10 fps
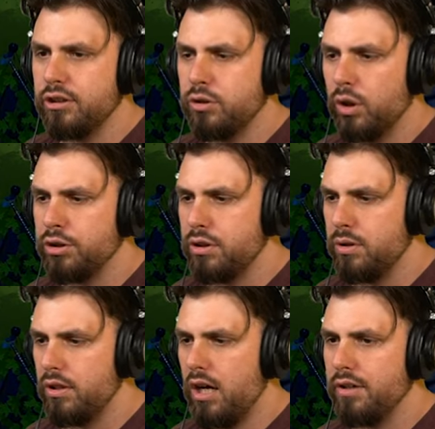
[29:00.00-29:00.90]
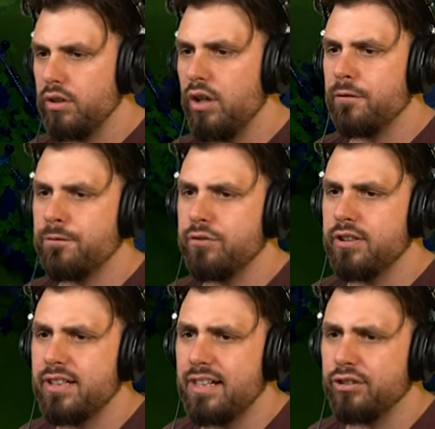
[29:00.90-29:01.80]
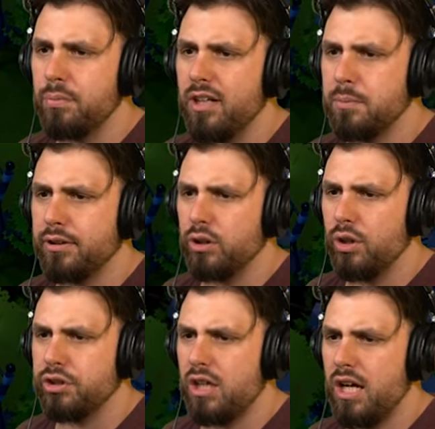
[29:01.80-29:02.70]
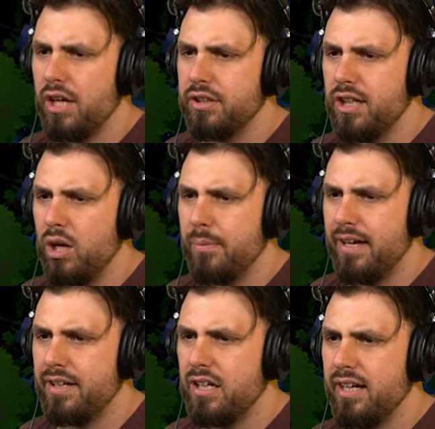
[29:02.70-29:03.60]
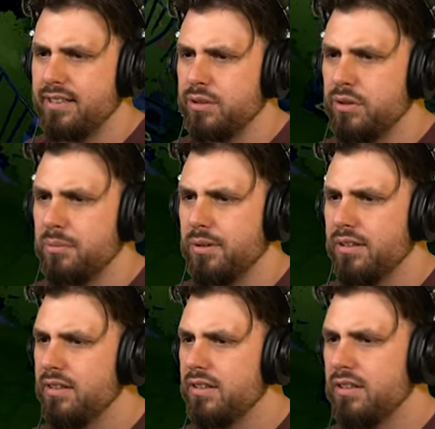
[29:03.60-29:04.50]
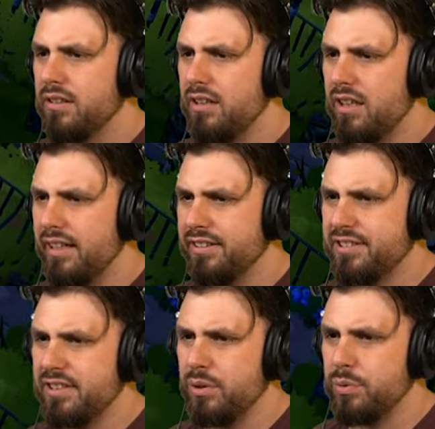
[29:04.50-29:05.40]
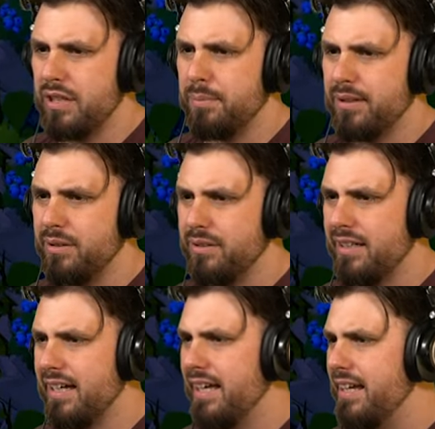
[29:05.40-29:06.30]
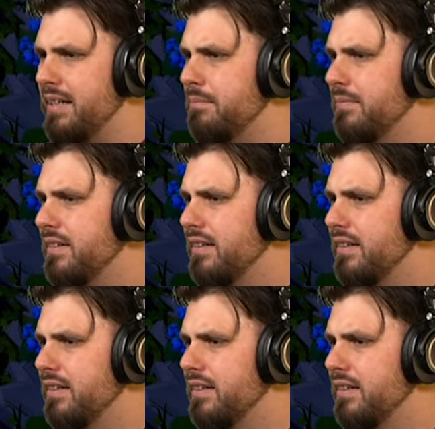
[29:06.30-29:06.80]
a torch, dude! Oh, oh, they're gonna blow my torch! Oh, no, man! Oh, it's horrible. Oh, it's so creepy, dude. I hate him.